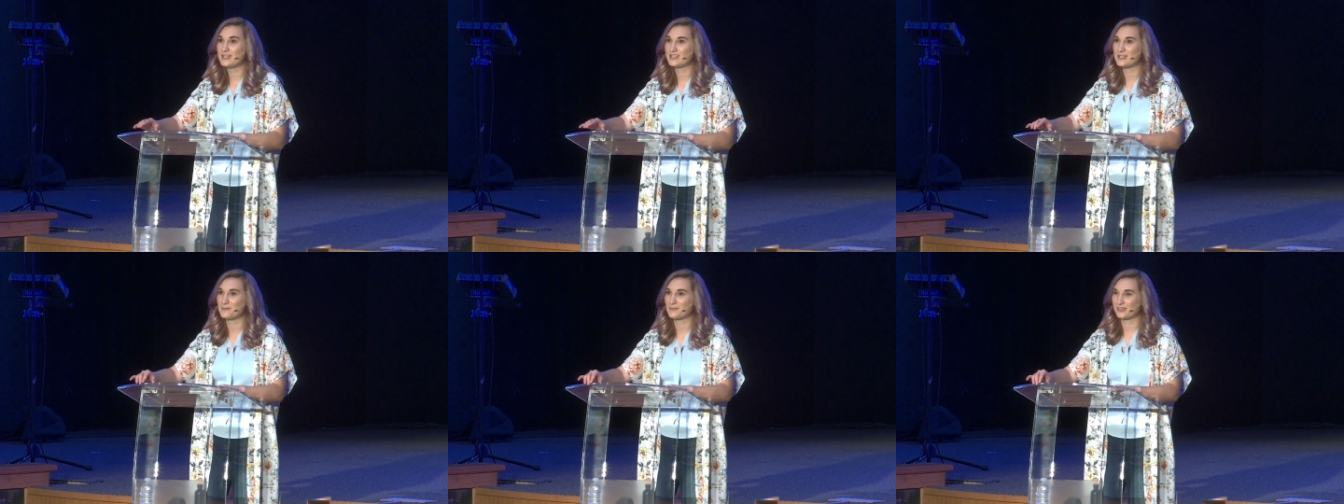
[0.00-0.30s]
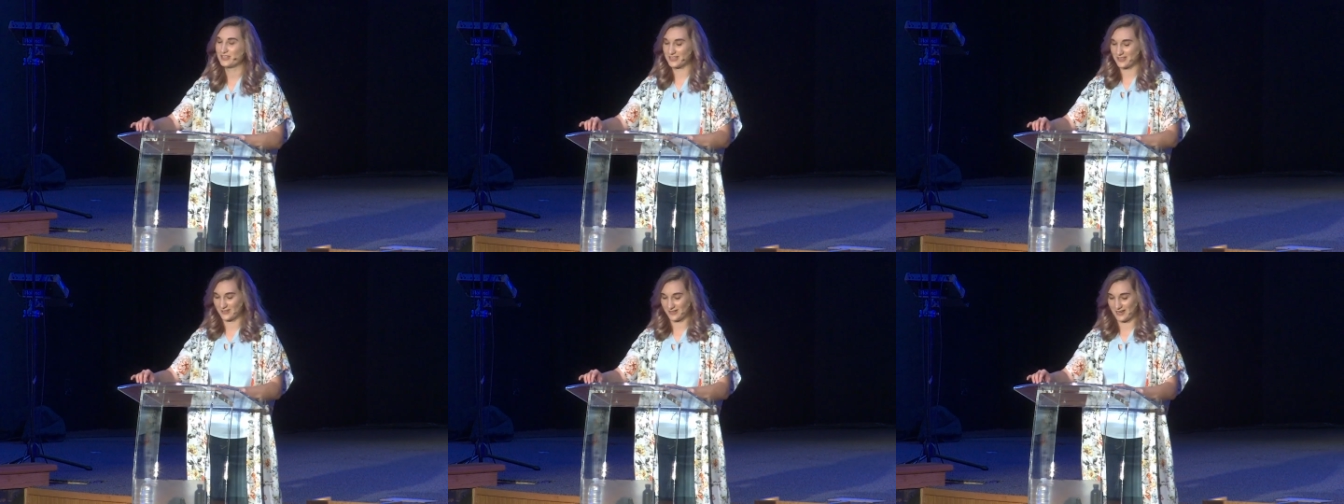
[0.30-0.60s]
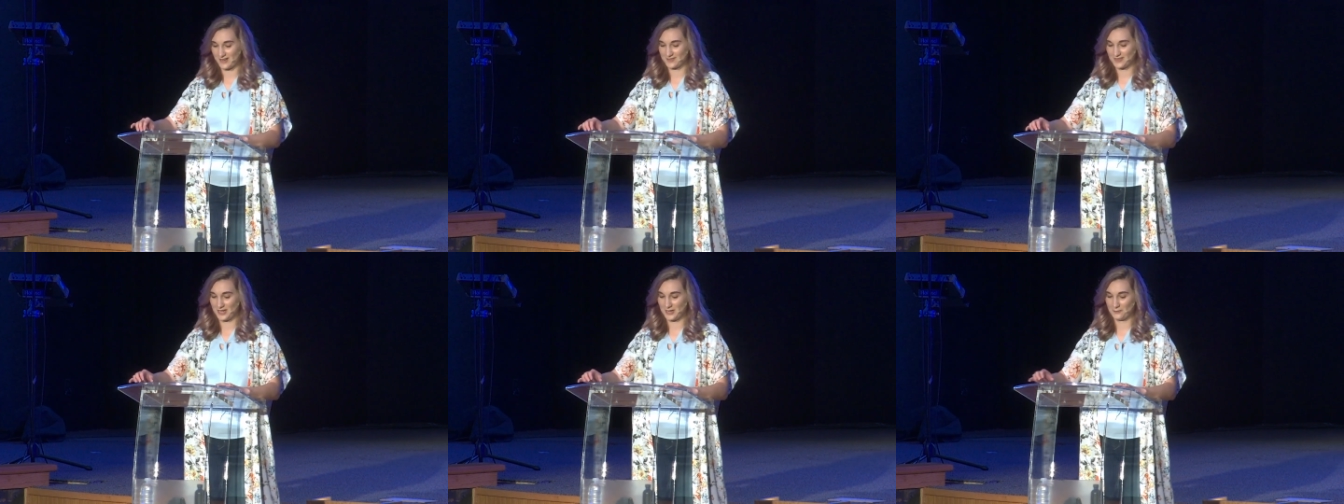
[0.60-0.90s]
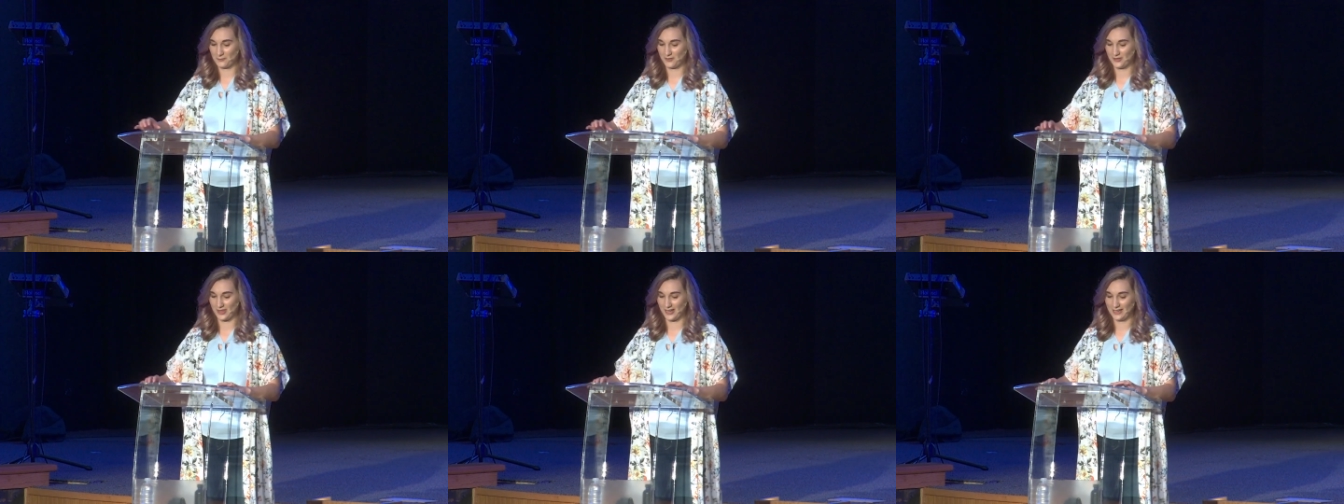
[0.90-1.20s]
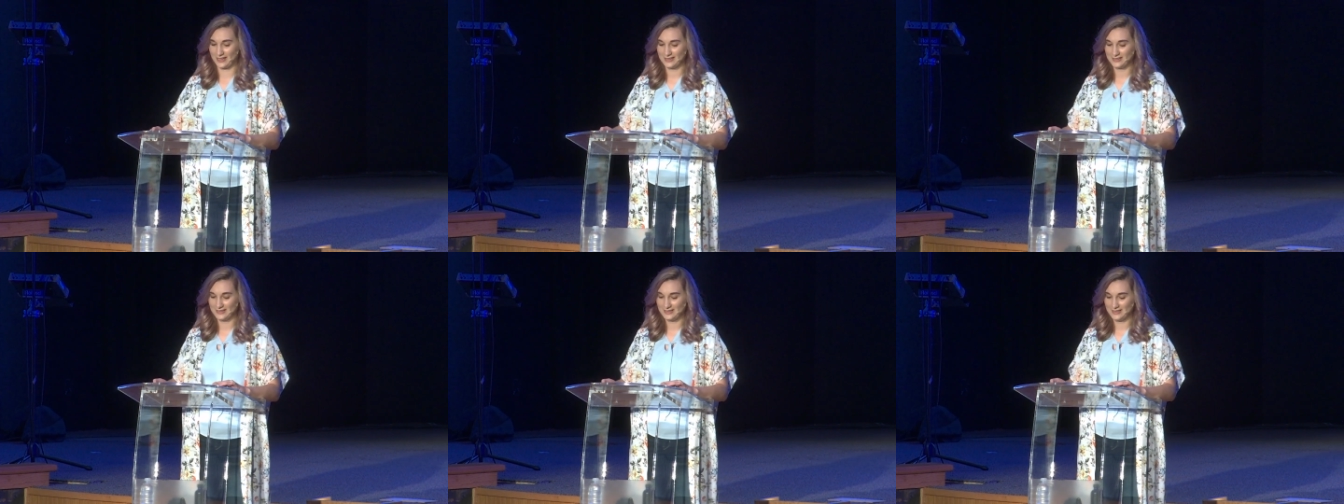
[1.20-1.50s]
we simply don't have time for
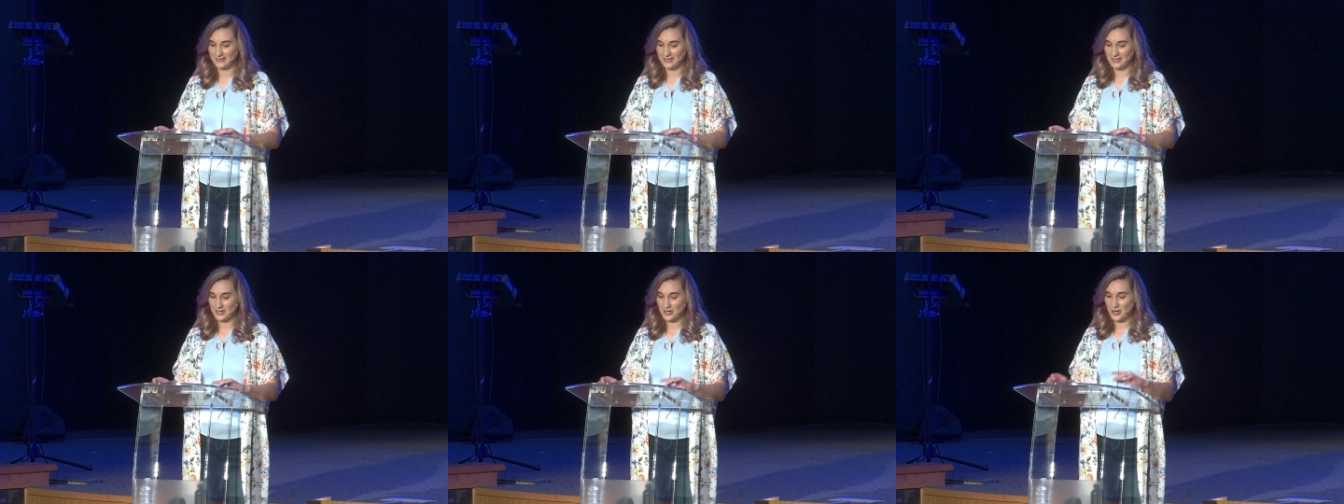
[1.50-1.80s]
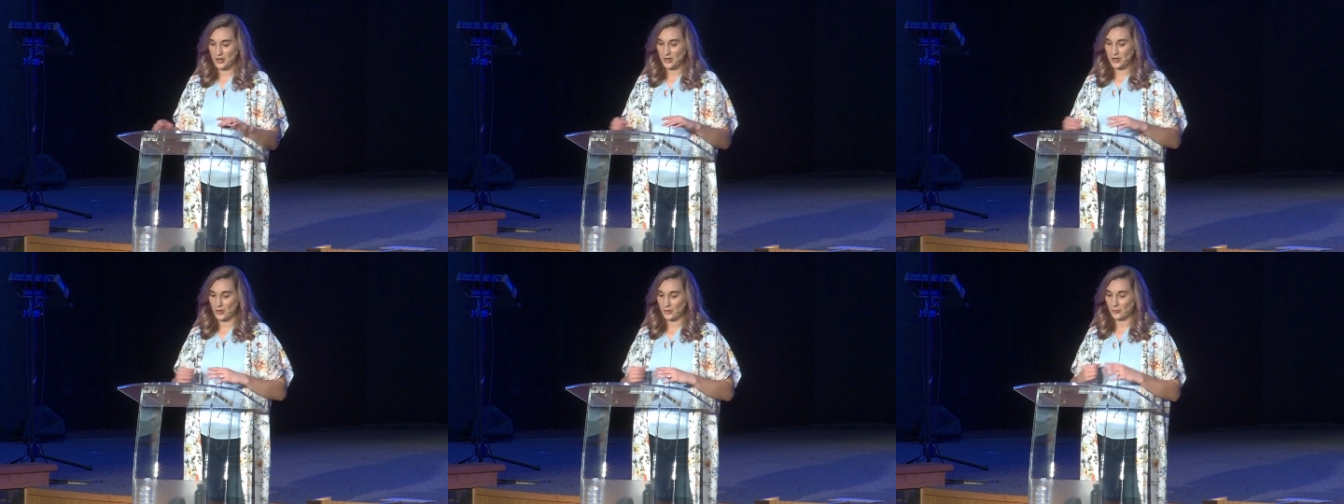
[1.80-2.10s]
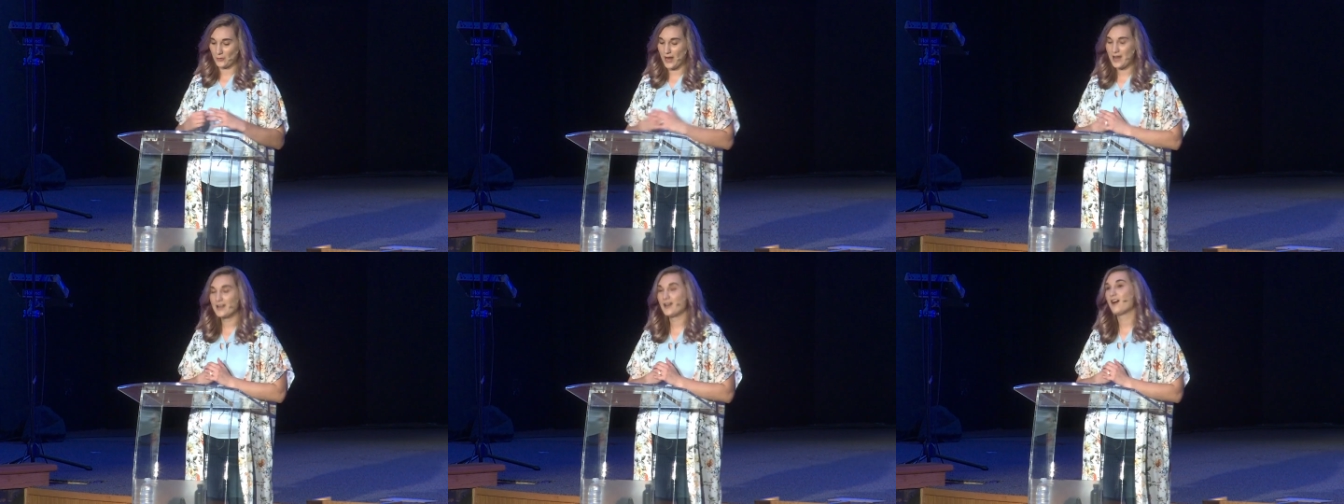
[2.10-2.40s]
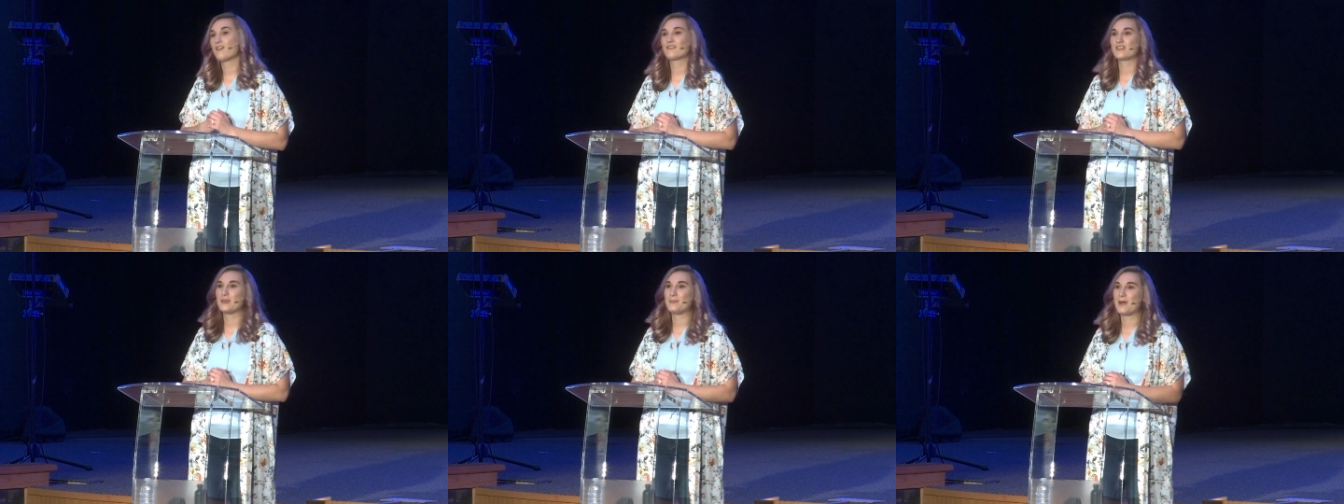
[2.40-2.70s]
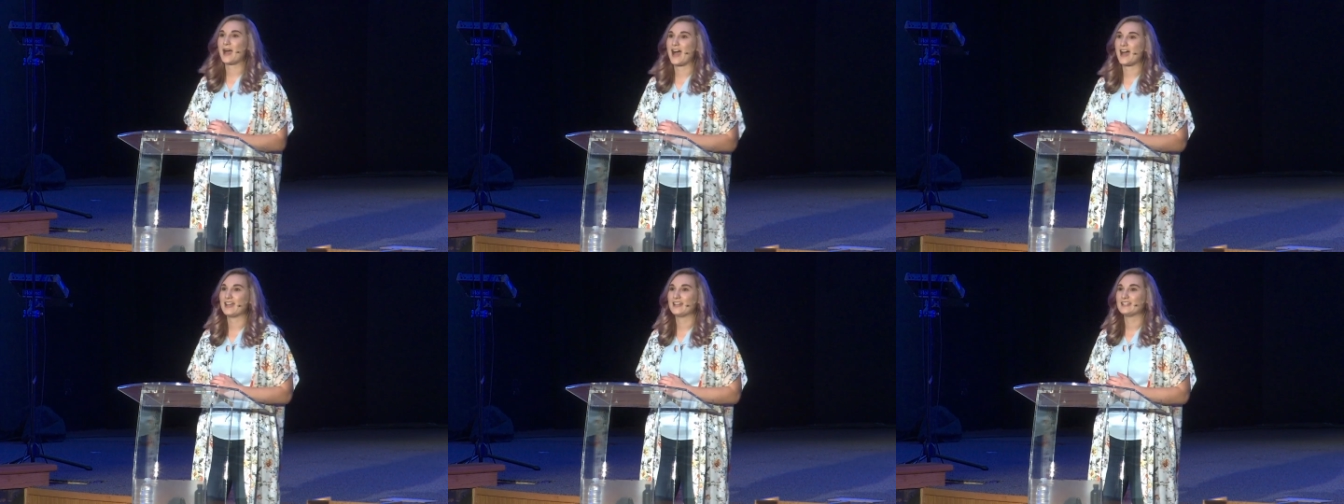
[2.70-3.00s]
that. Right off the
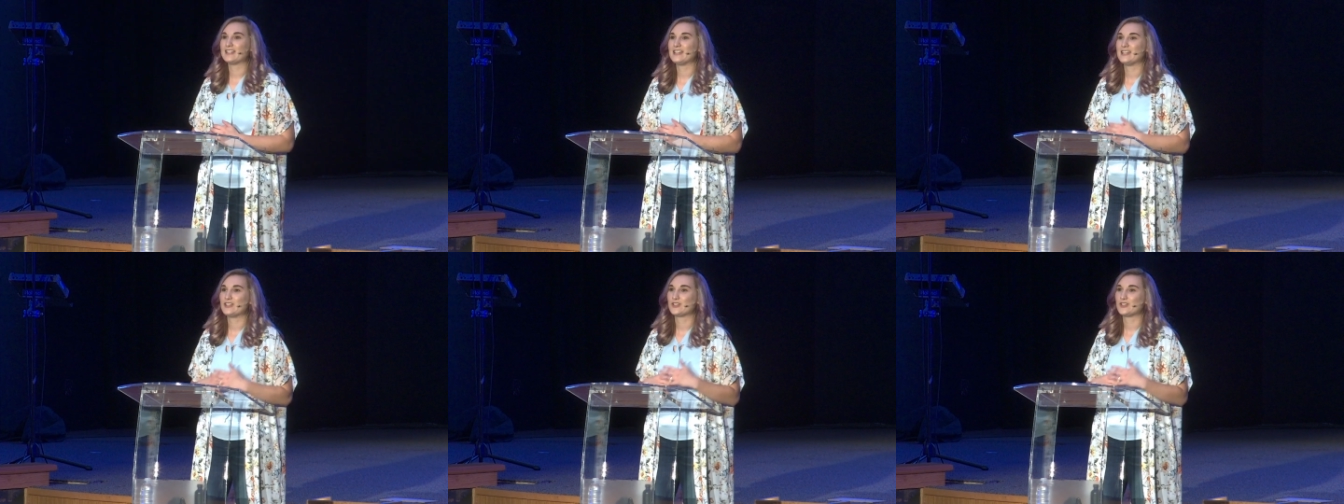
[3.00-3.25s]
bat,